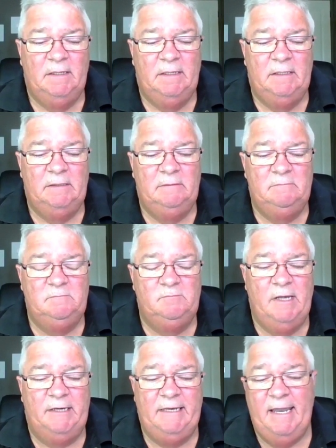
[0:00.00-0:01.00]
uh,
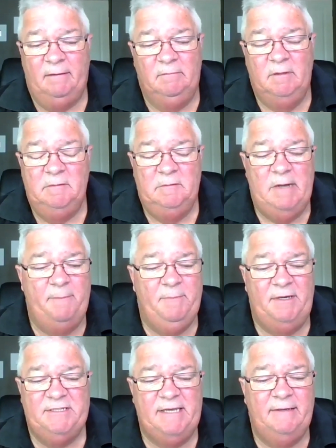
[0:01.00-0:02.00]
and again, happy
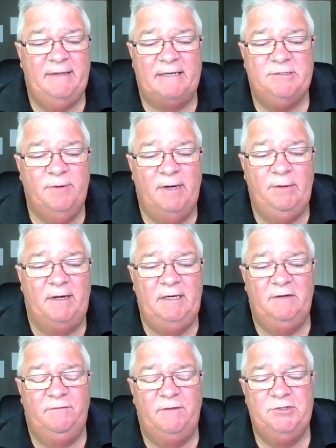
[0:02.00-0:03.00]
to send that to anyone
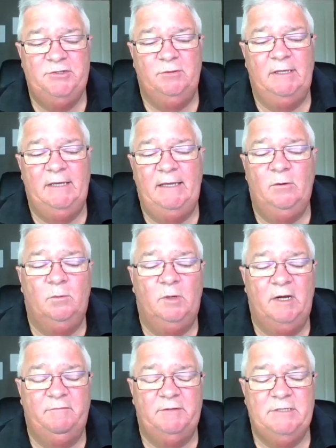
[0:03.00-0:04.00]
individually or
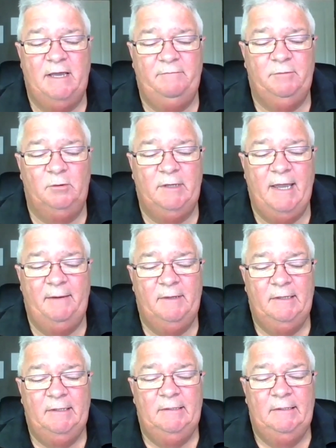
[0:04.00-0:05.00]
whatever to have a look at.
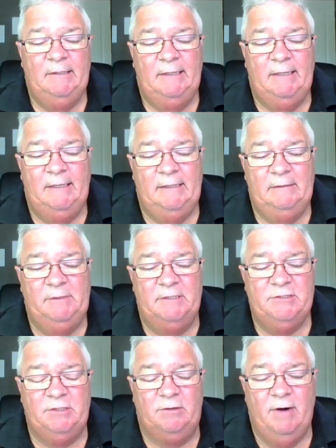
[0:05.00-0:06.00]
Uh, but
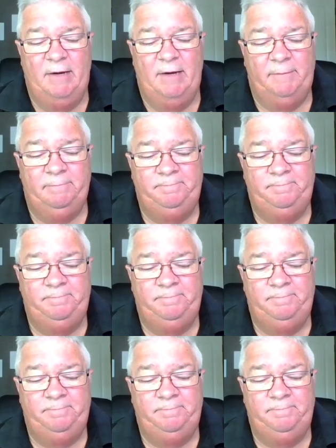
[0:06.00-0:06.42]
it's a great one.